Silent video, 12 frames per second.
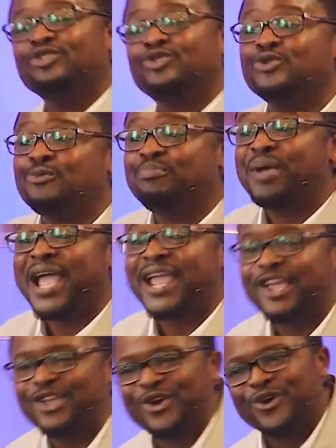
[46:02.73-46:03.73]
begins to
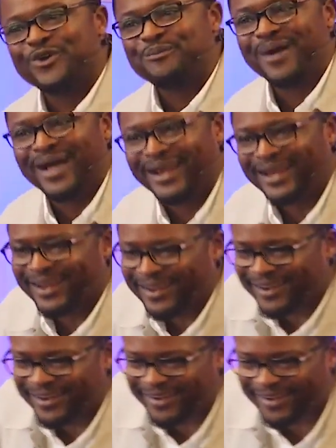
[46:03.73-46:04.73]
beg a young man,